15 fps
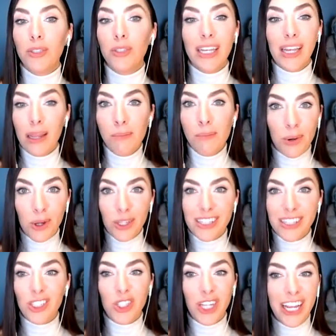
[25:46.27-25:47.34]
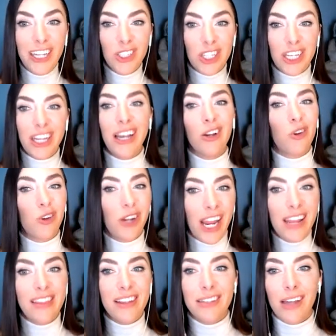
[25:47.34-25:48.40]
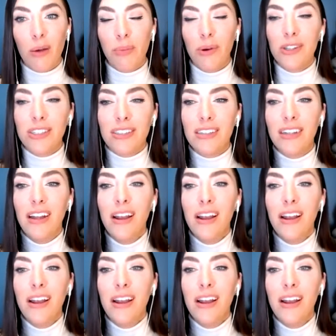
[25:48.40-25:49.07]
and inputs that changed it and created these outputs.